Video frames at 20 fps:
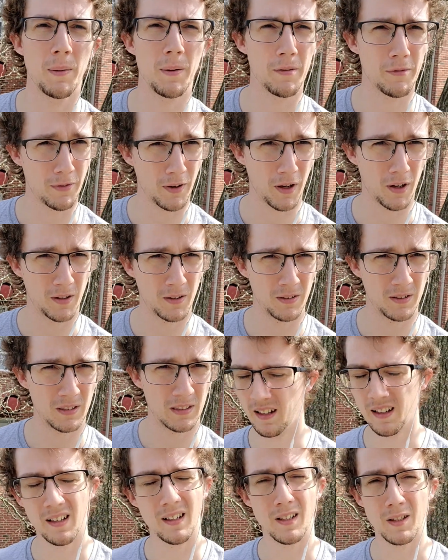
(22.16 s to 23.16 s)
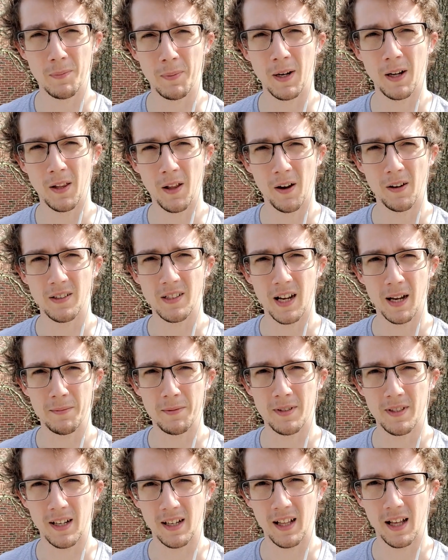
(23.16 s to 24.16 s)
the fall. It's been a long time
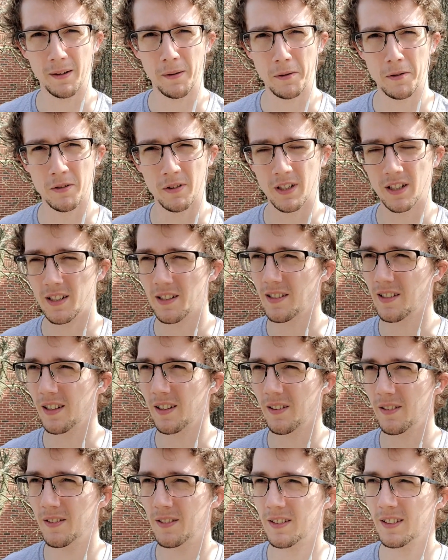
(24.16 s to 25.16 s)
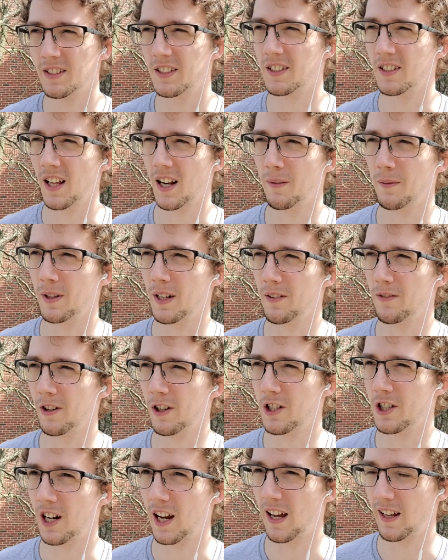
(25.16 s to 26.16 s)
since I climbed a tree, so just thought I would give it a
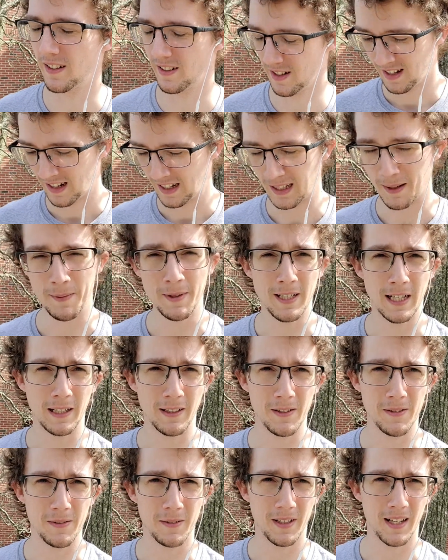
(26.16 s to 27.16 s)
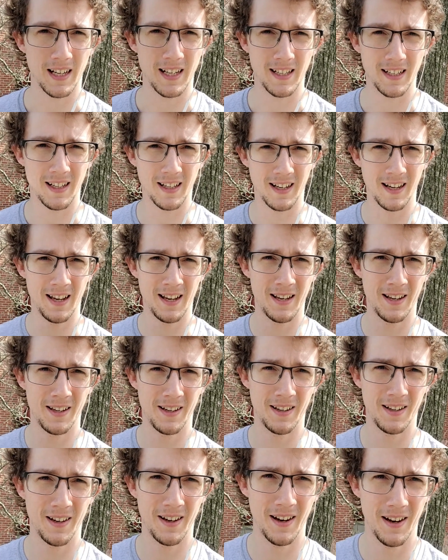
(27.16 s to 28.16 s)
shot. And let me tell you, getting
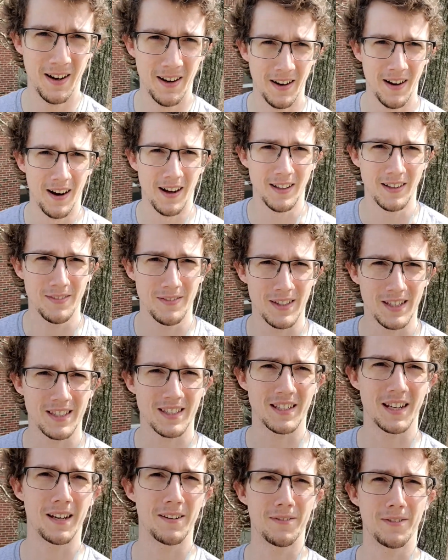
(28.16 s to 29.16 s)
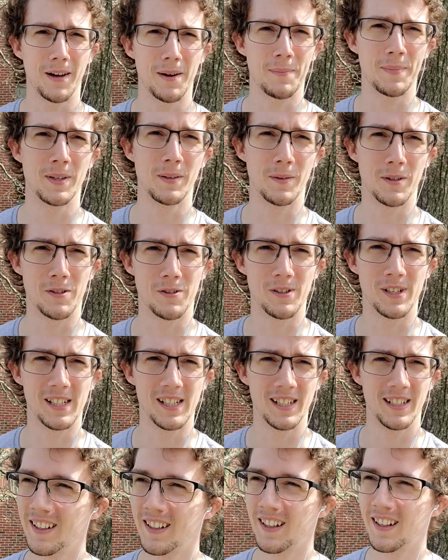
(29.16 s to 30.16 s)
all of this stuff up into a tree,
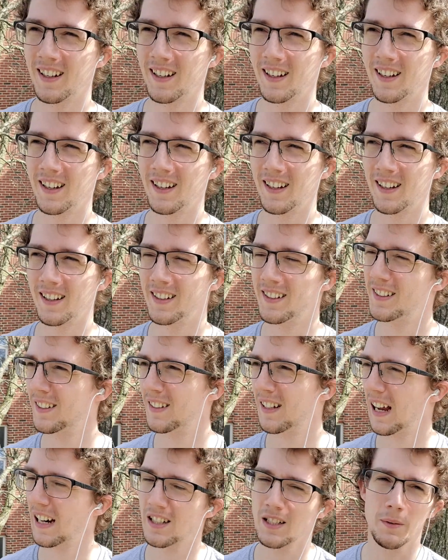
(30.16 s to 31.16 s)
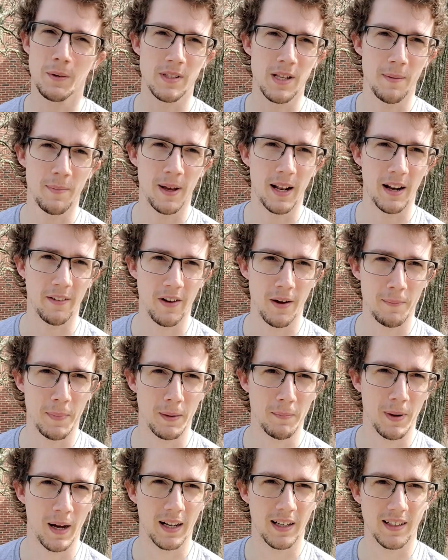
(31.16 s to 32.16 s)
actually it wasn't that bad. I've got
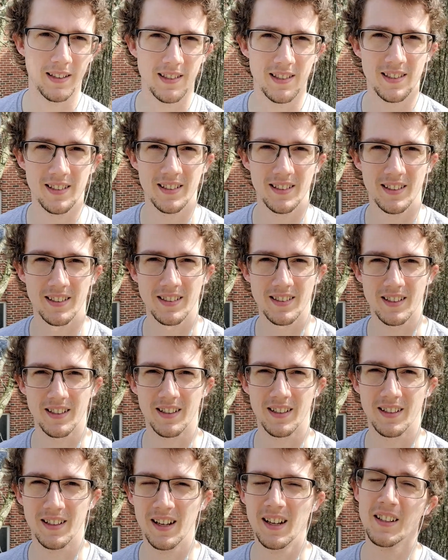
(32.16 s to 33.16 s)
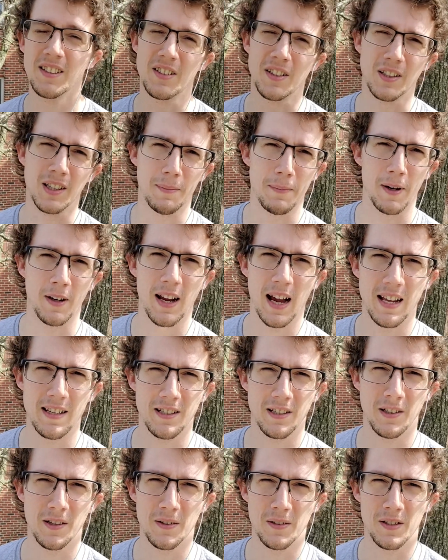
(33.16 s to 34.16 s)
big pockets. It's the good thing about guys'
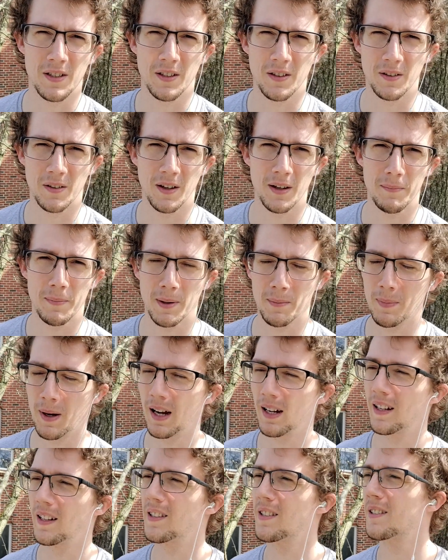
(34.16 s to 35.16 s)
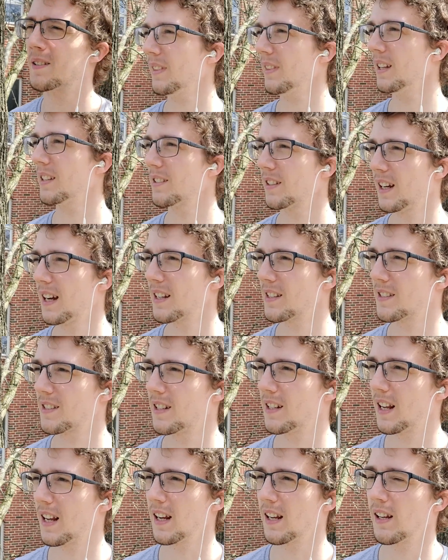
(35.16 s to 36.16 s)
clothes, you get big pockets. So guys,
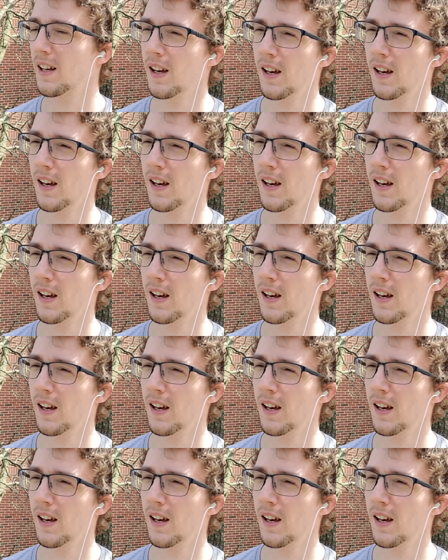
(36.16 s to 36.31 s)
today,